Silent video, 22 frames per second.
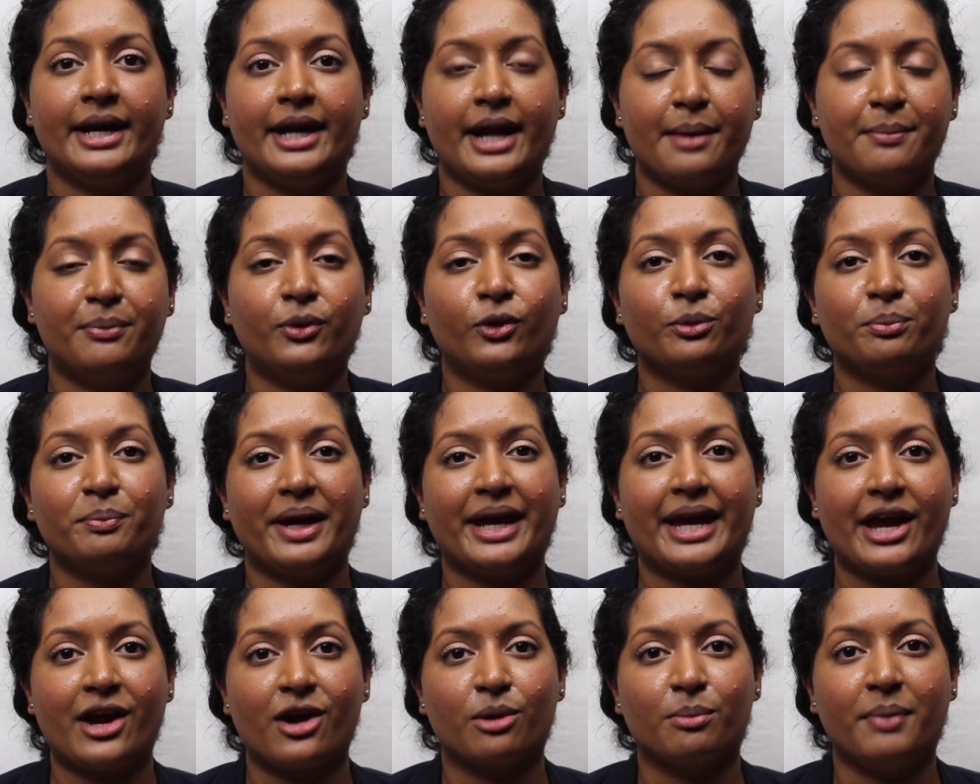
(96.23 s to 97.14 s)
And I pulled
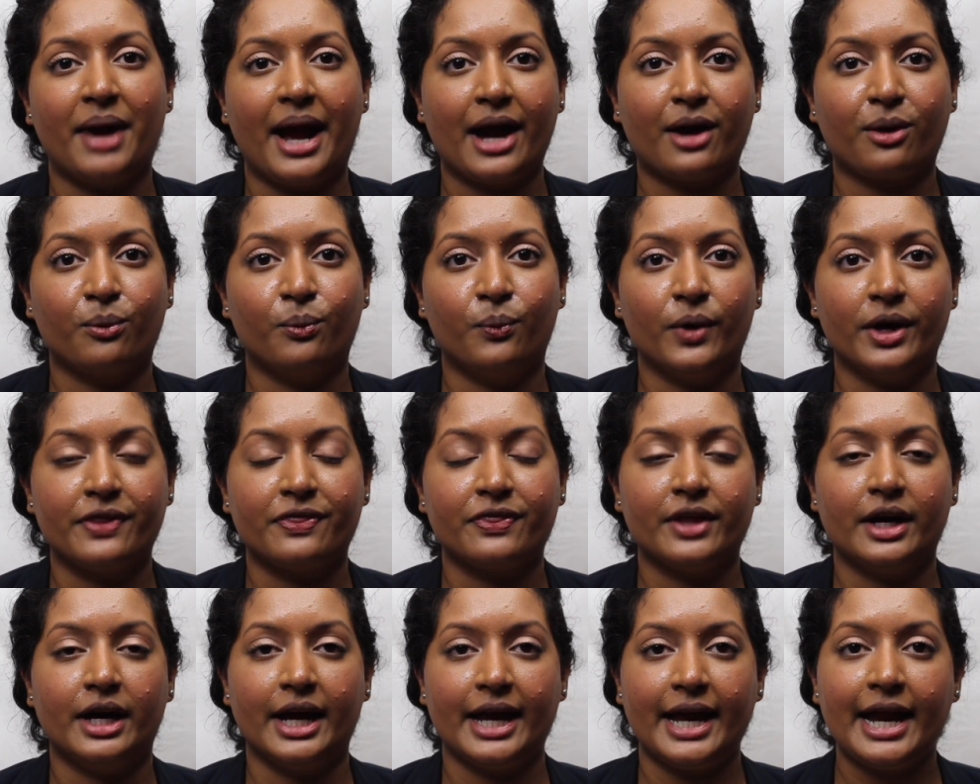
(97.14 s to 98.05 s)
my hair back
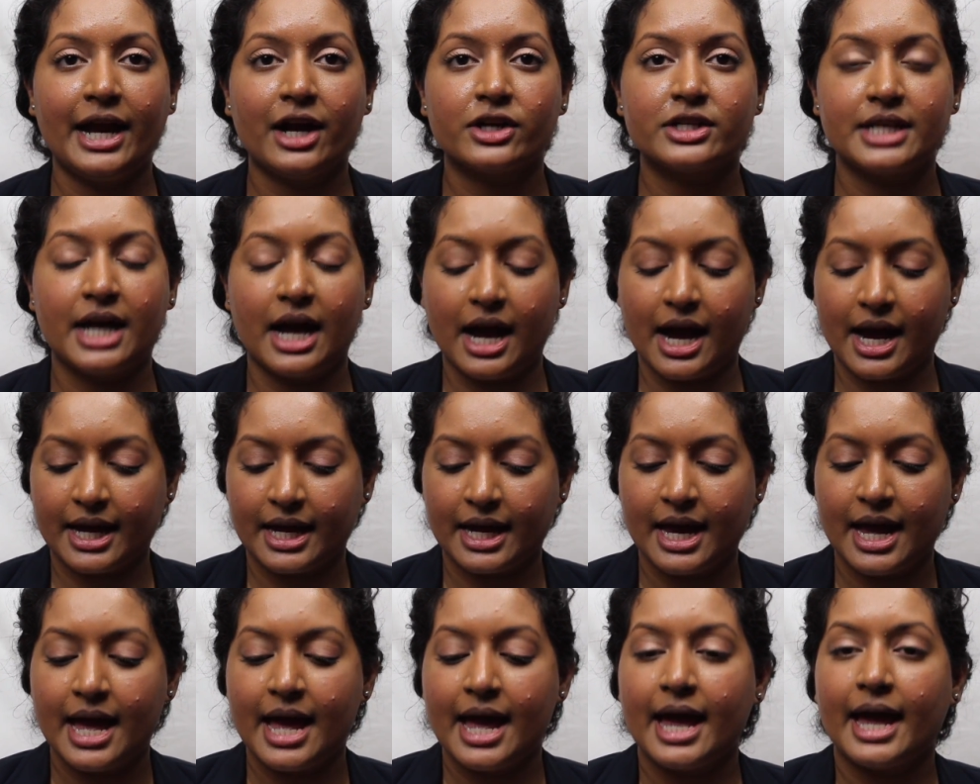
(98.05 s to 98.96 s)
with a hair
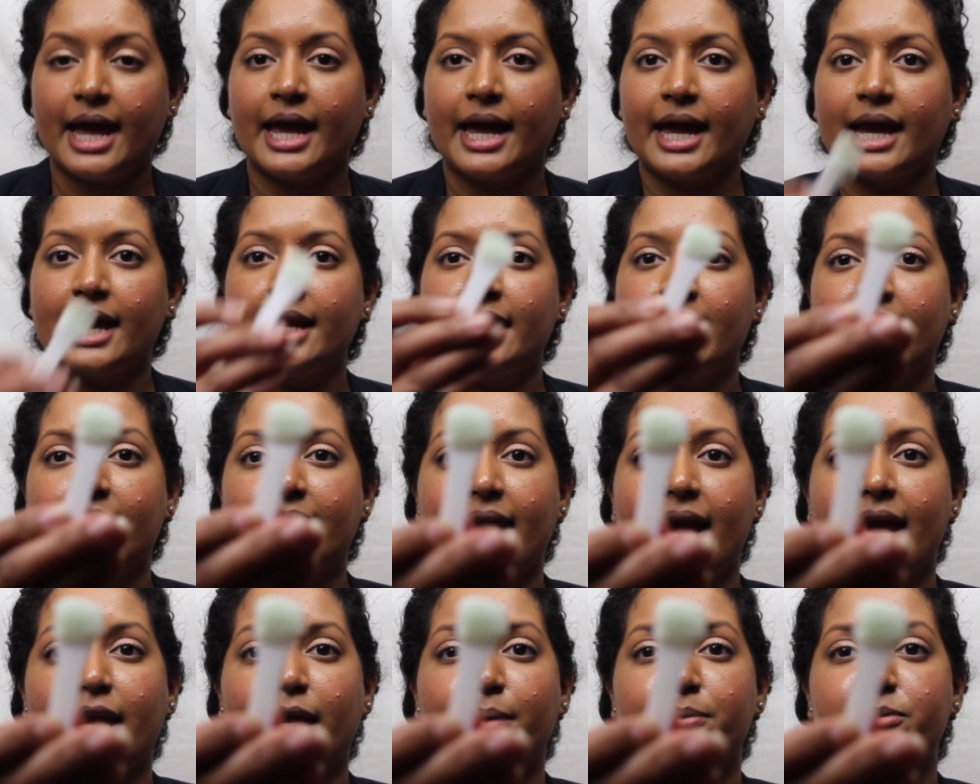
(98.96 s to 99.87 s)
tie. And
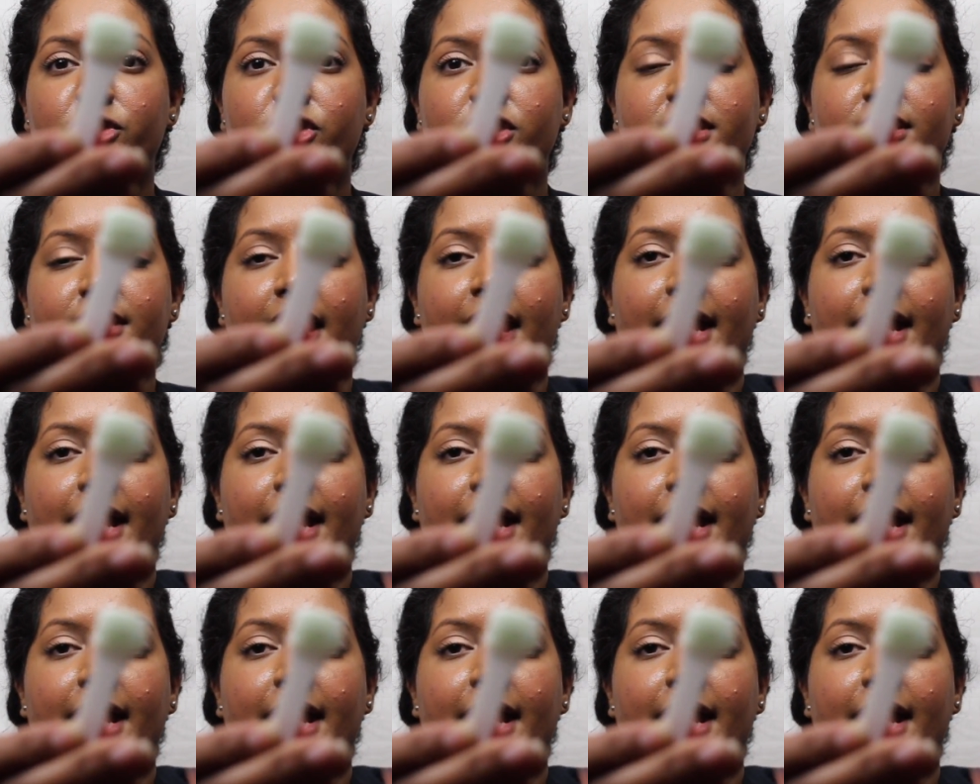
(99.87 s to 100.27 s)
again, I'm just